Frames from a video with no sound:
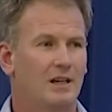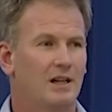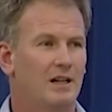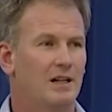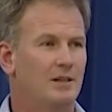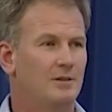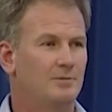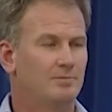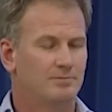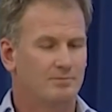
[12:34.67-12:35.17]

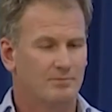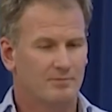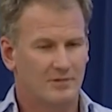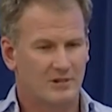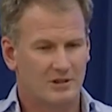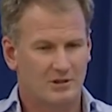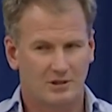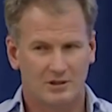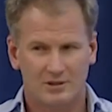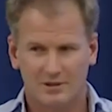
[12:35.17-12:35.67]
Um,
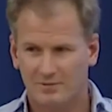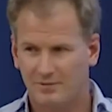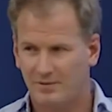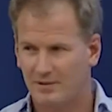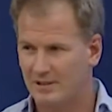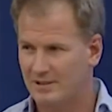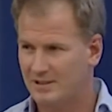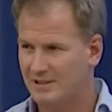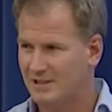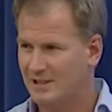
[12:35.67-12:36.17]
Dr.
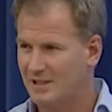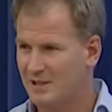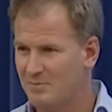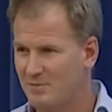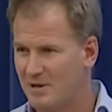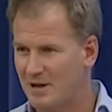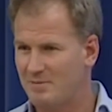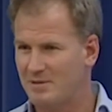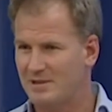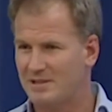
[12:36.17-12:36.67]
Felicity can
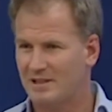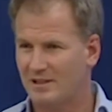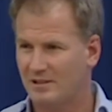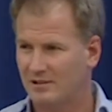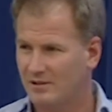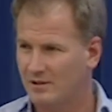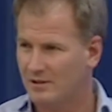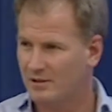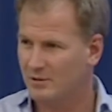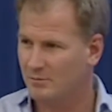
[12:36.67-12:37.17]
maybe tell
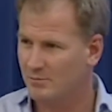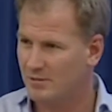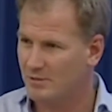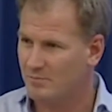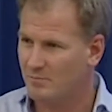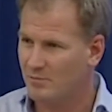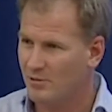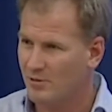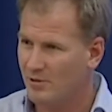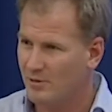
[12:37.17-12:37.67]
you a little bit
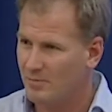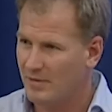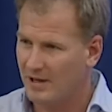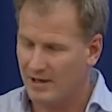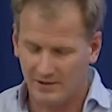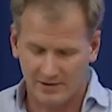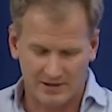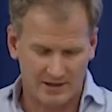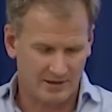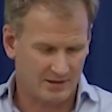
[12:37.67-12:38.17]
more
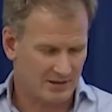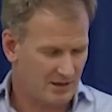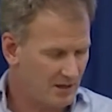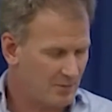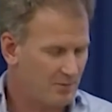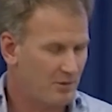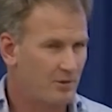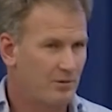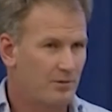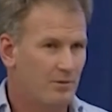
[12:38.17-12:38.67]
about that.
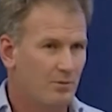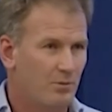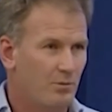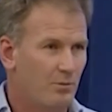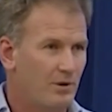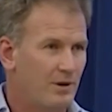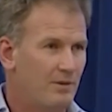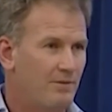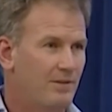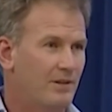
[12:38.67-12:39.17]
But
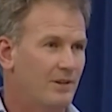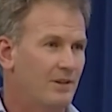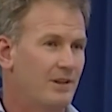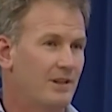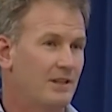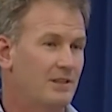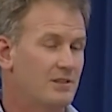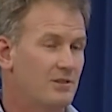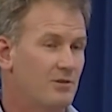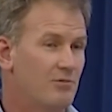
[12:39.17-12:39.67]
we feel
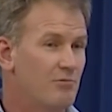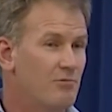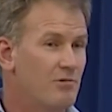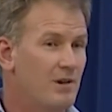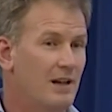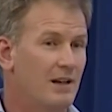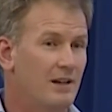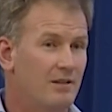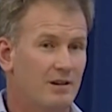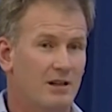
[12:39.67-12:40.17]
that's
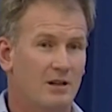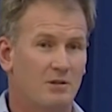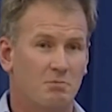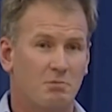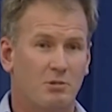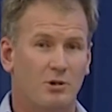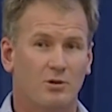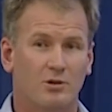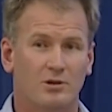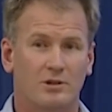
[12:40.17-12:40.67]
really, really
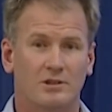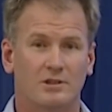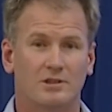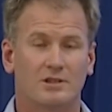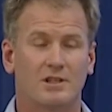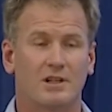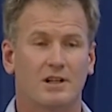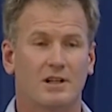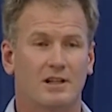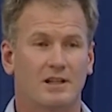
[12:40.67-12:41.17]

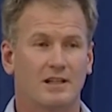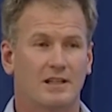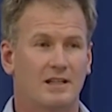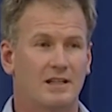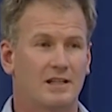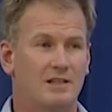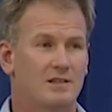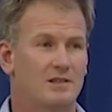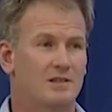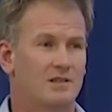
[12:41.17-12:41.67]
important that
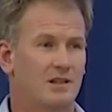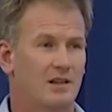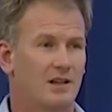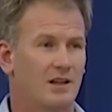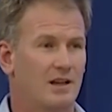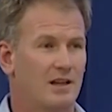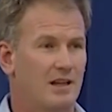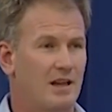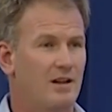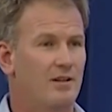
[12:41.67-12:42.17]
kids
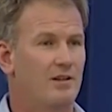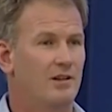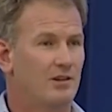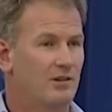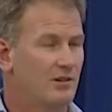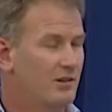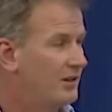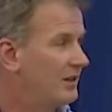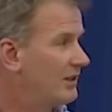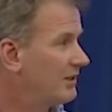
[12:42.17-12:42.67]
carry
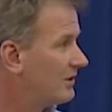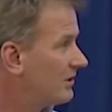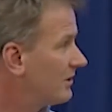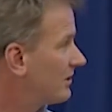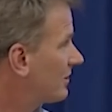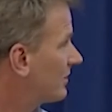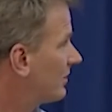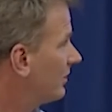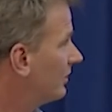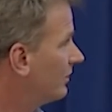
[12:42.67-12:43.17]
on going to
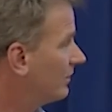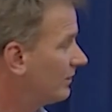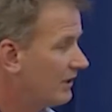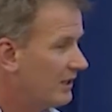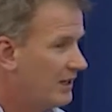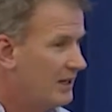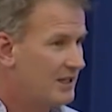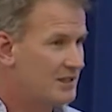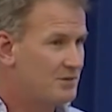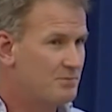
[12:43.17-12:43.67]
school
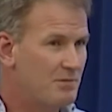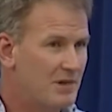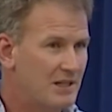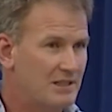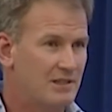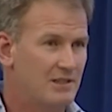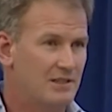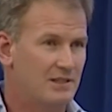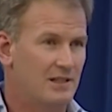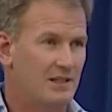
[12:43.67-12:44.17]
as
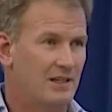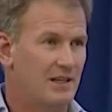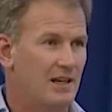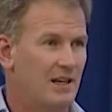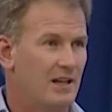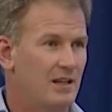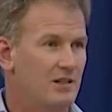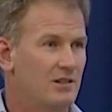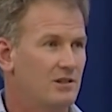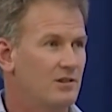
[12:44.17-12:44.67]
much as they
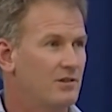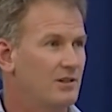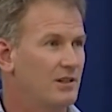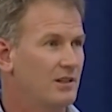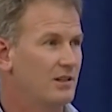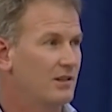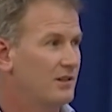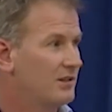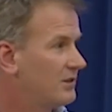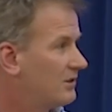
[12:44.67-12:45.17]
can
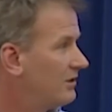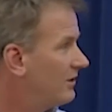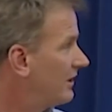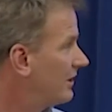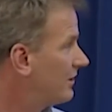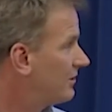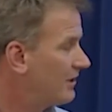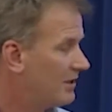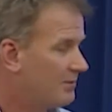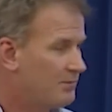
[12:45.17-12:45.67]
during,
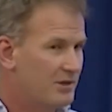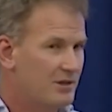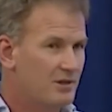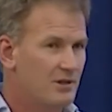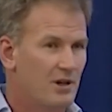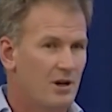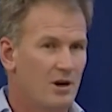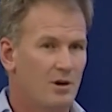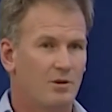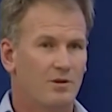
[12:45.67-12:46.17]
during treatment.
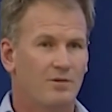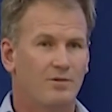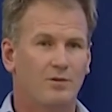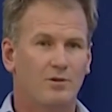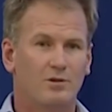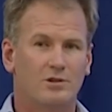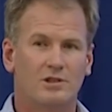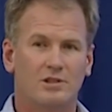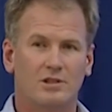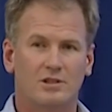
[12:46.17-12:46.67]
We're
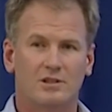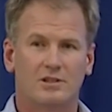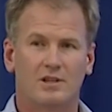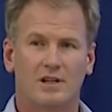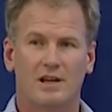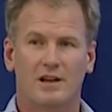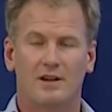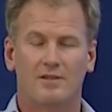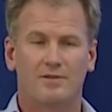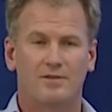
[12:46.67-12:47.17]
fortunate to
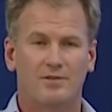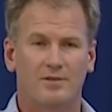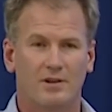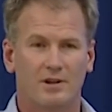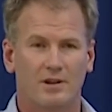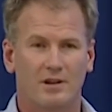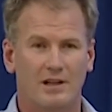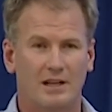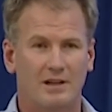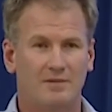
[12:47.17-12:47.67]
have
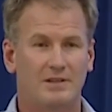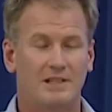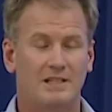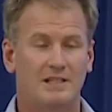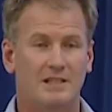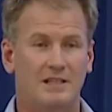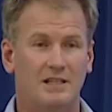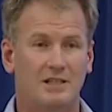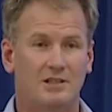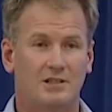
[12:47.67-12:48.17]
lovely
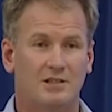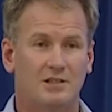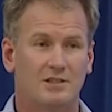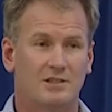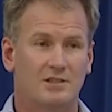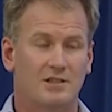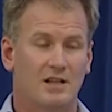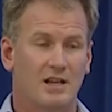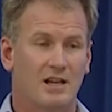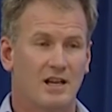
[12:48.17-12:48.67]

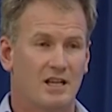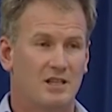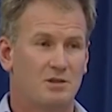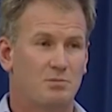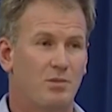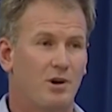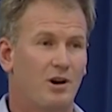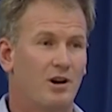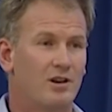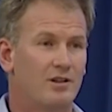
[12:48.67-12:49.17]
teachers as
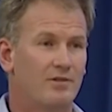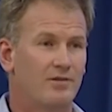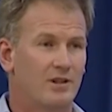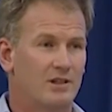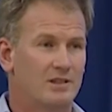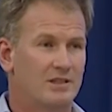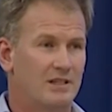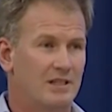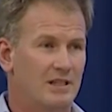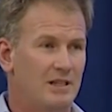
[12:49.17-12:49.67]
part of
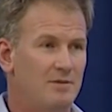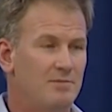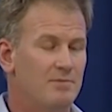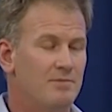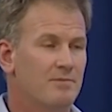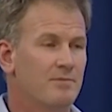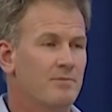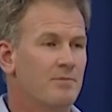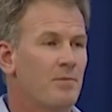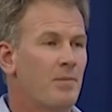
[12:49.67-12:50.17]
our team,
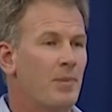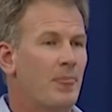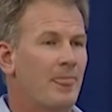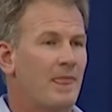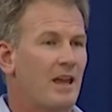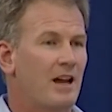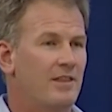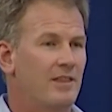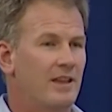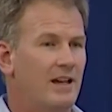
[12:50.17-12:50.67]

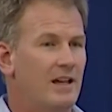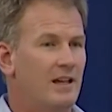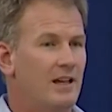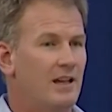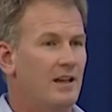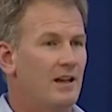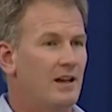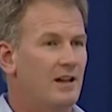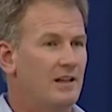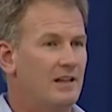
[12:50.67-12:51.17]
and
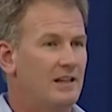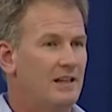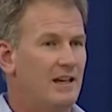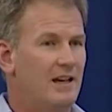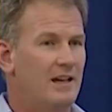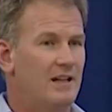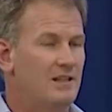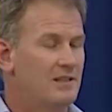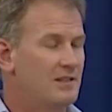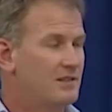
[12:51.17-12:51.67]
they
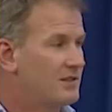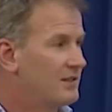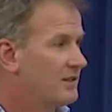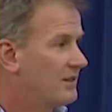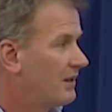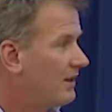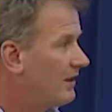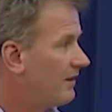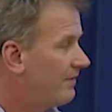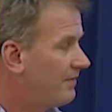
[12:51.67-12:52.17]
liaise
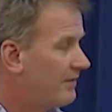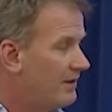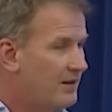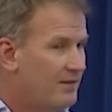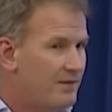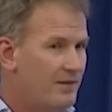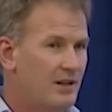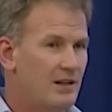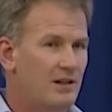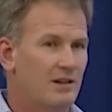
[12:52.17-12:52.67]
very,
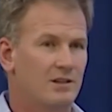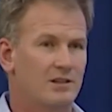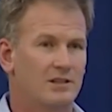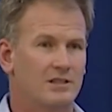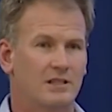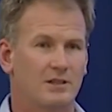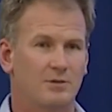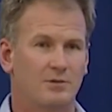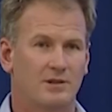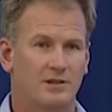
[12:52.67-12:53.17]
very
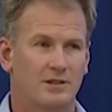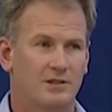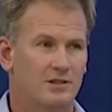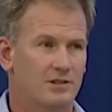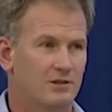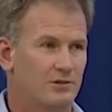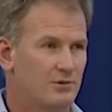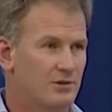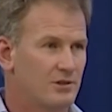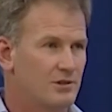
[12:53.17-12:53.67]
closely with the
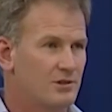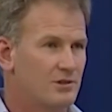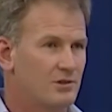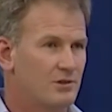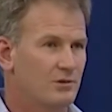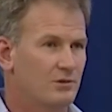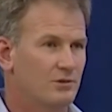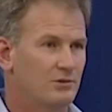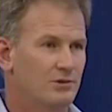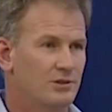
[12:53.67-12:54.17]
children's
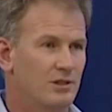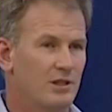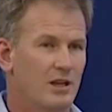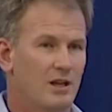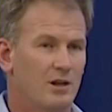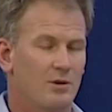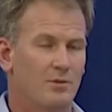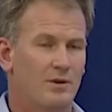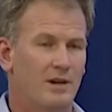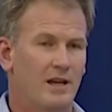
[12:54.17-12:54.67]
schools.
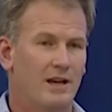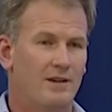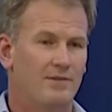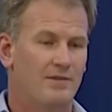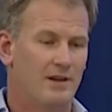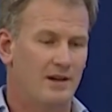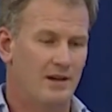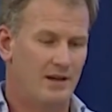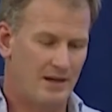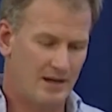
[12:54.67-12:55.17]
We have
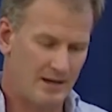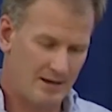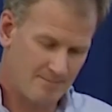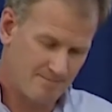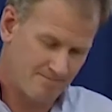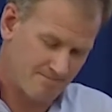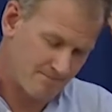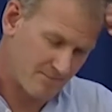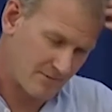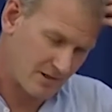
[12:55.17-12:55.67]
a,
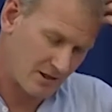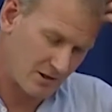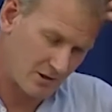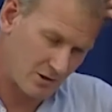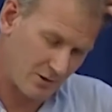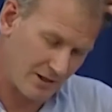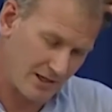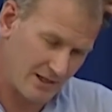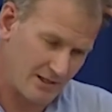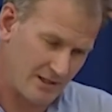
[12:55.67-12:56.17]
um,
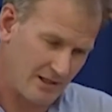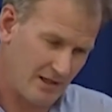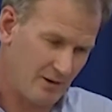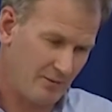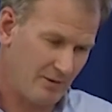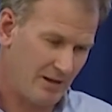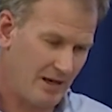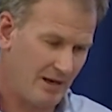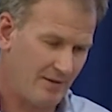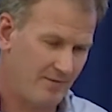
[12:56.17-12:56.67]
twice a year,
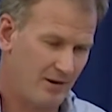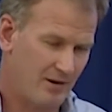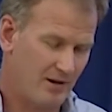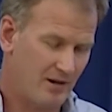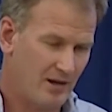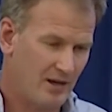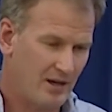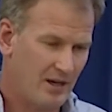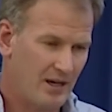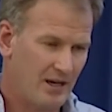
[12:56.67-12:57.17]
we have a,
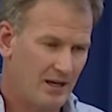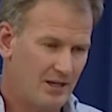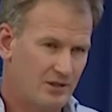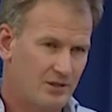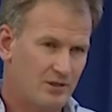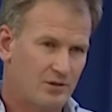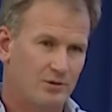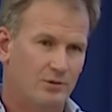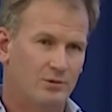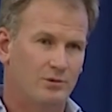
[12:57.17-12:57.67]
a
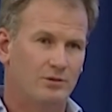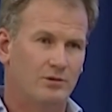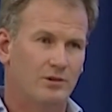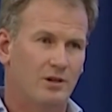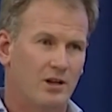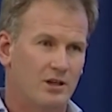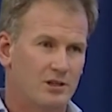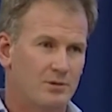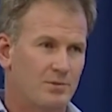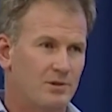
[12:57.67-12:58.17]
school,
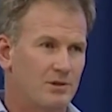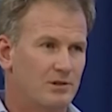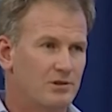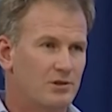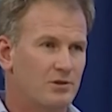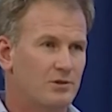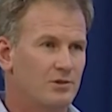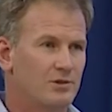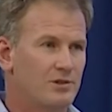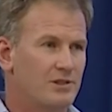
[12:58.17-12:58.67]
hospital
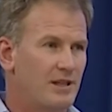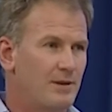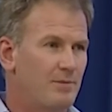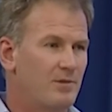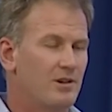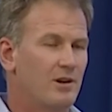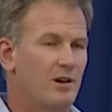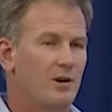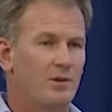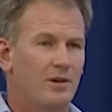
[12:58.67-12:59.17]
school
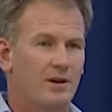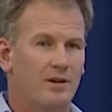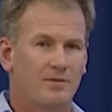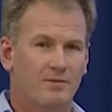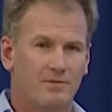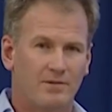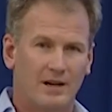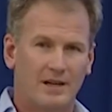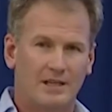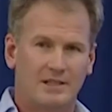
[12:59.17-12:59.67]
seminar where we
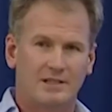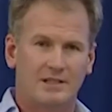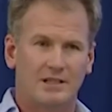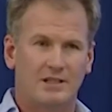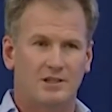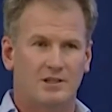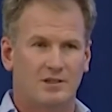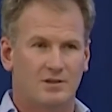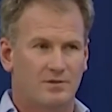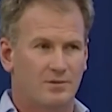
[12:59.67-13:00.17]
invite
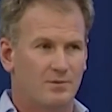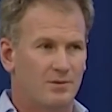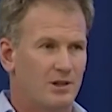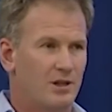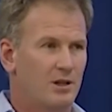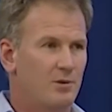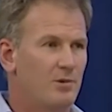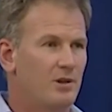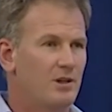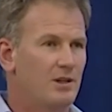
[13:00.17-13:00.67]
teachers from the
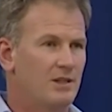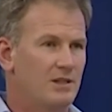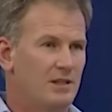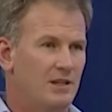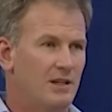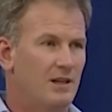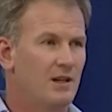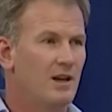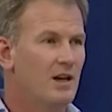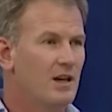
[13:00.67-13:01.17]

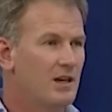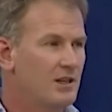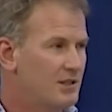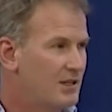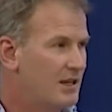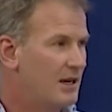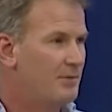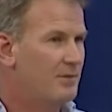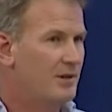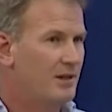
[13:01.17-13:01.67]
community to
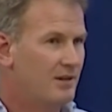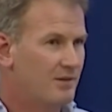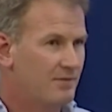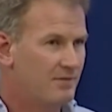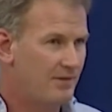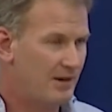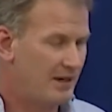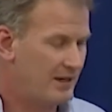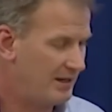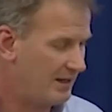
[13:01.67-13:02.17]
come in and
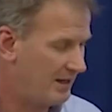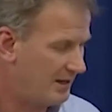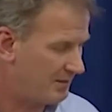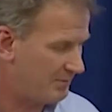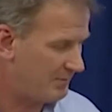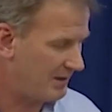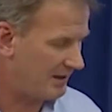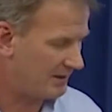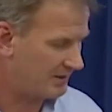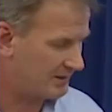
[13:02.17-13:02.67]
find out
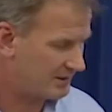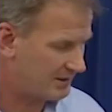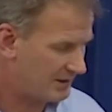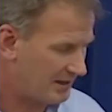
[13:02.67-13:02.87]
about